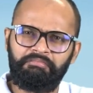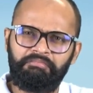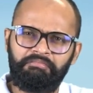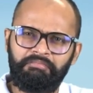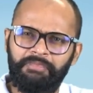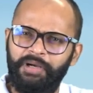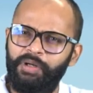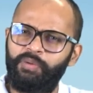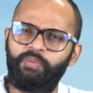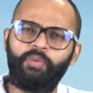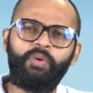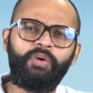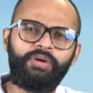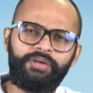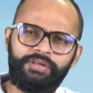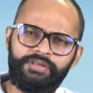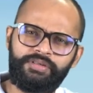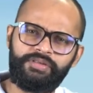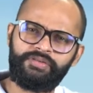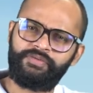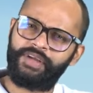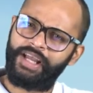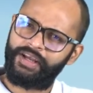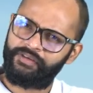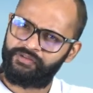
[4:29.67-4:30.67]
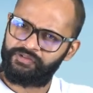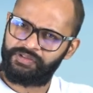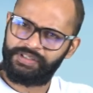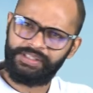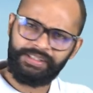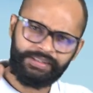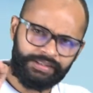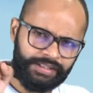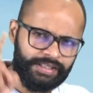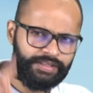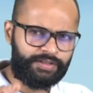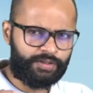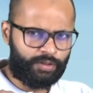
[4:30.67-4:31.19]
It won't. We have seen
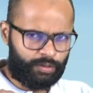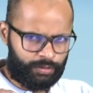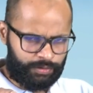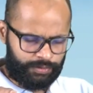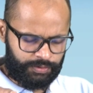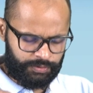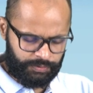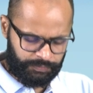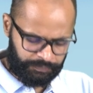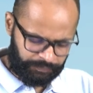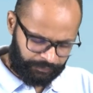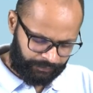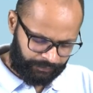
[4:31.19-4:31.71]
this also.